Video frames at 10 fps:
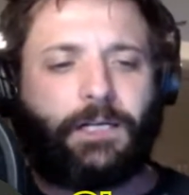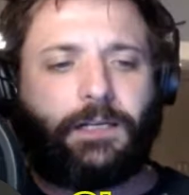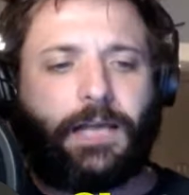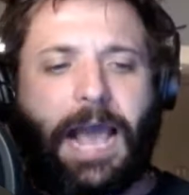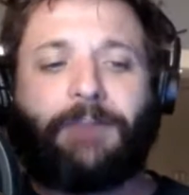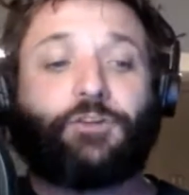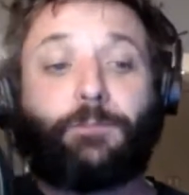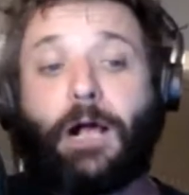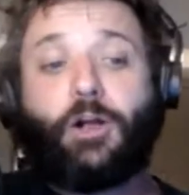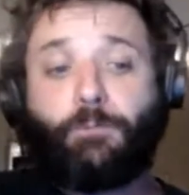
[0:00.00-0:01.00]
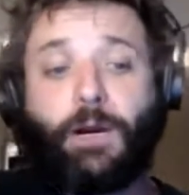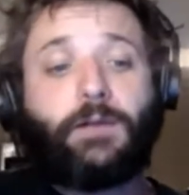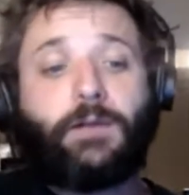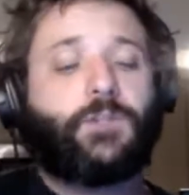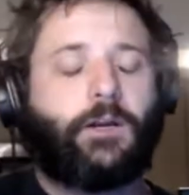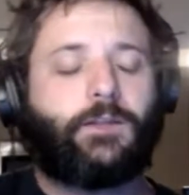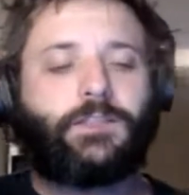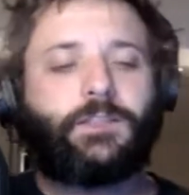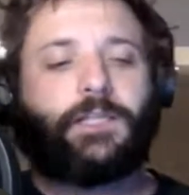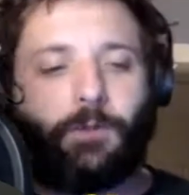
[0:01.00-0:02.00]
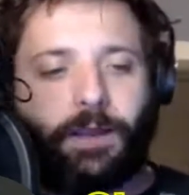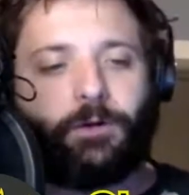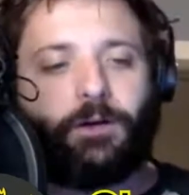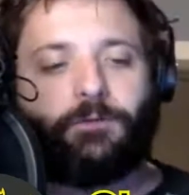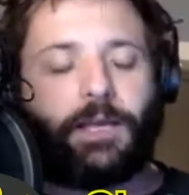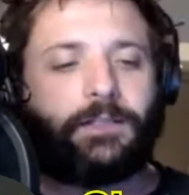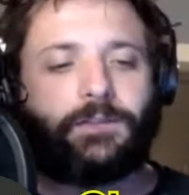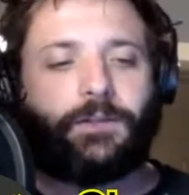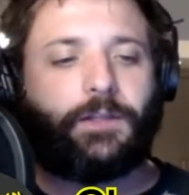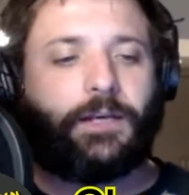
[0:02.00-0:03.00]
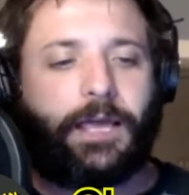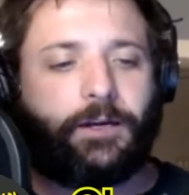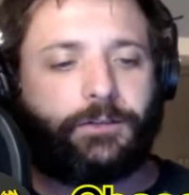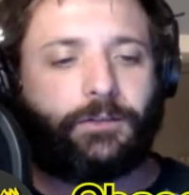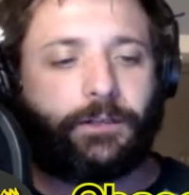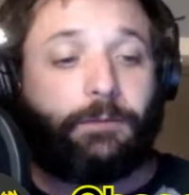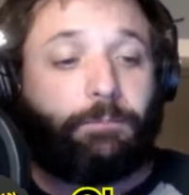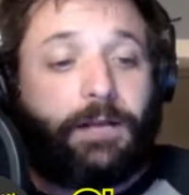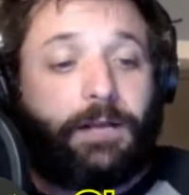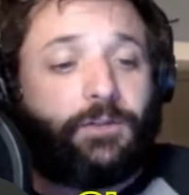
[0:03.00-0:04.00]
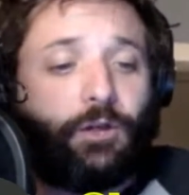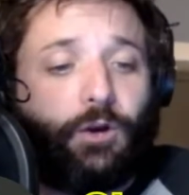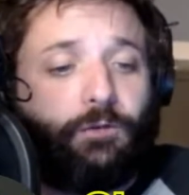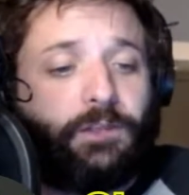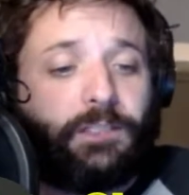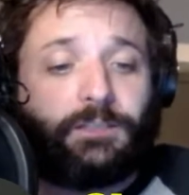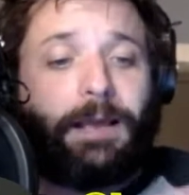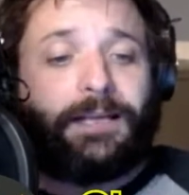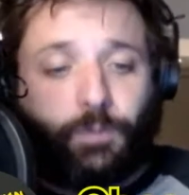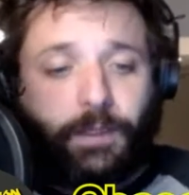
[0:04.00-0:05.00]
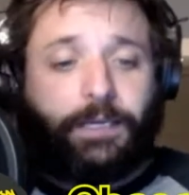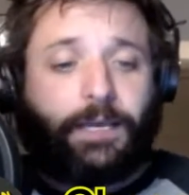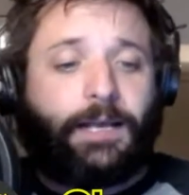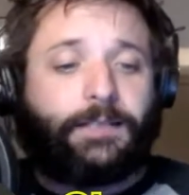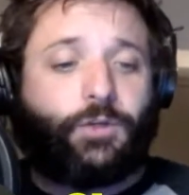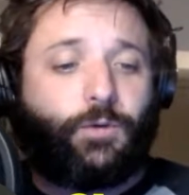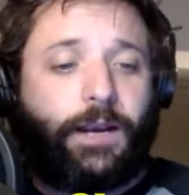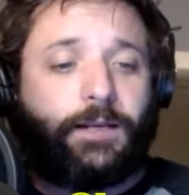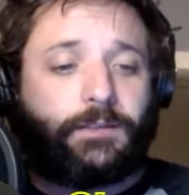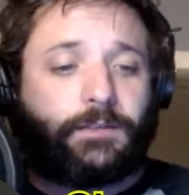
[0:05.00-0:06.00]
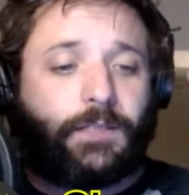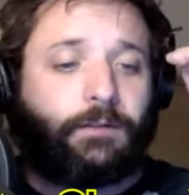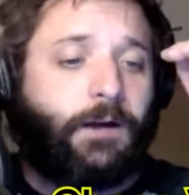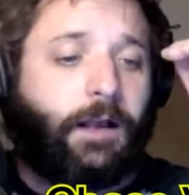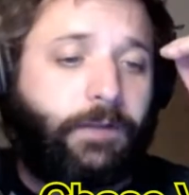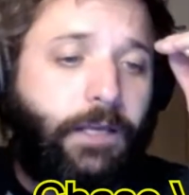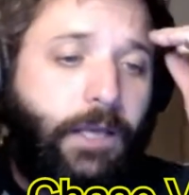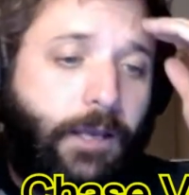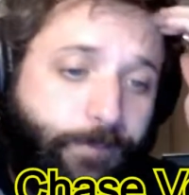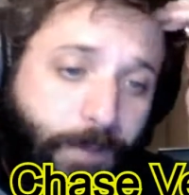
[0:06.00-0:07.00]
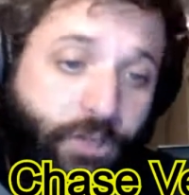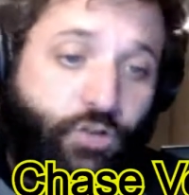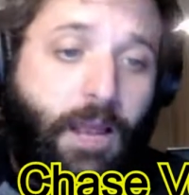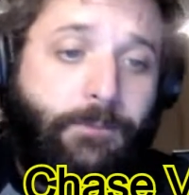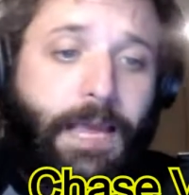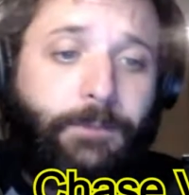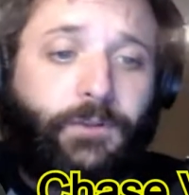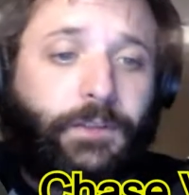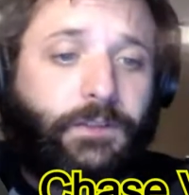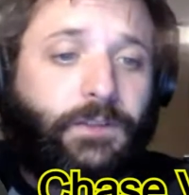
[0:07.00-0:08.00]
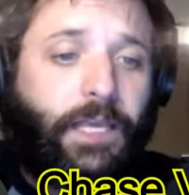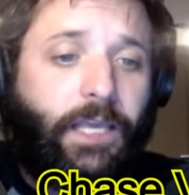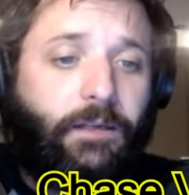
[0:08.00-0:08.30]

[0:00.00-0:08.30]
after Malcolm Brown started the season that way, went over to Henderson, and then Brown took it over this past week and got 2 carries inside the 5. It's driving me absolutely insane.